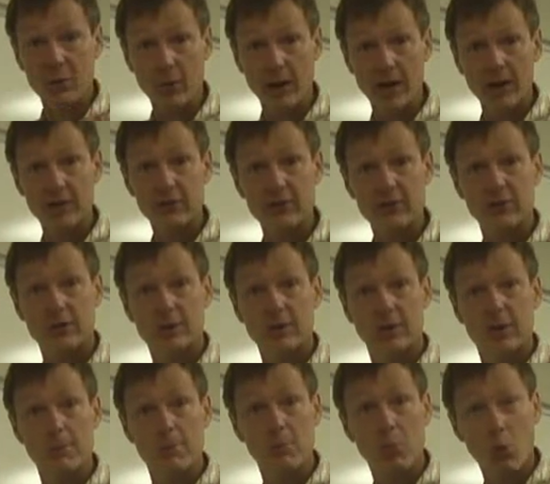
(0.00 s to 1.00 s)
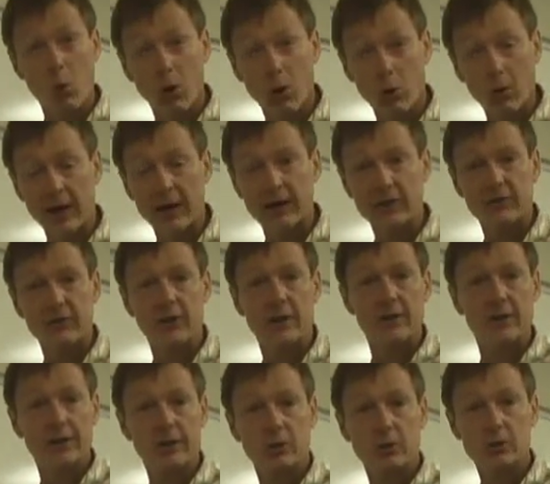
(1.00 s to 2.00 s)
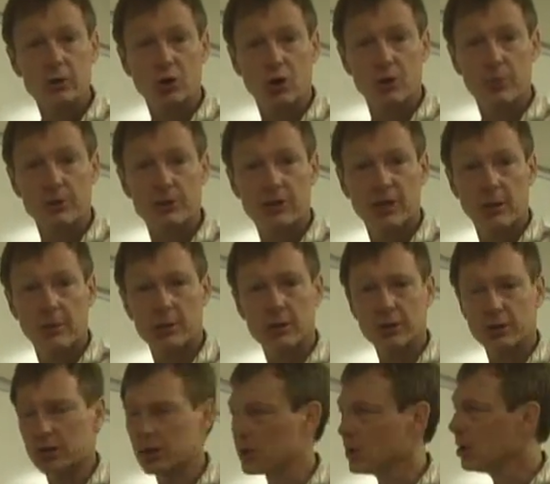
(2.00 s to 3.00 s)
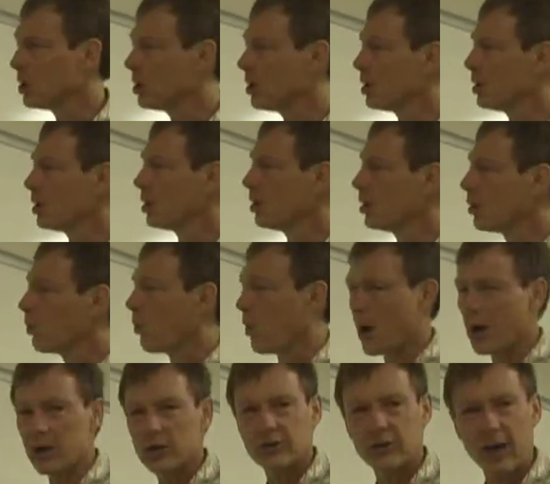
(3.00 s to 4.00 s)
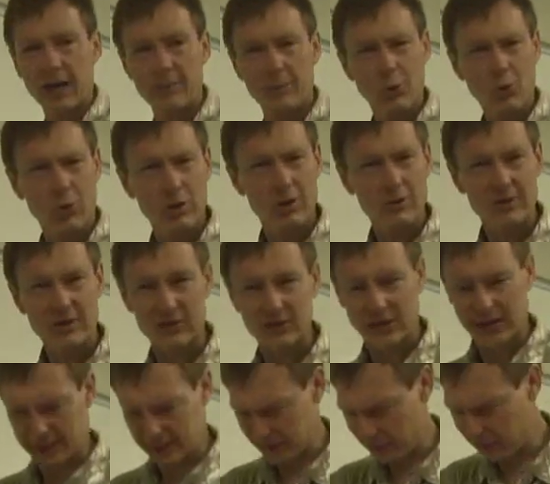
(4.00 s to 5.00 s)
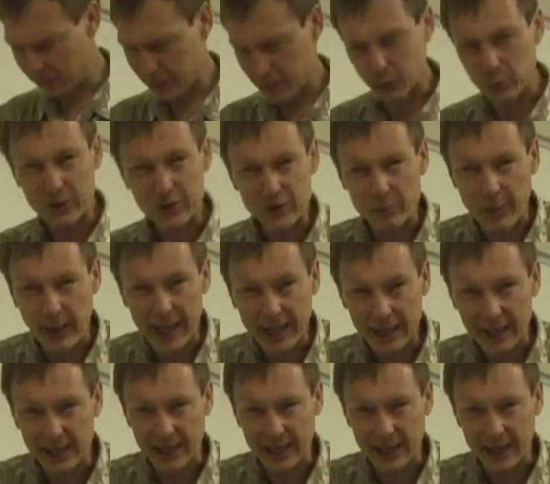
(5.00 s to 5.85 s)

ways, more ways that don't show up as temperature. Water's got more of these like little Swiss bank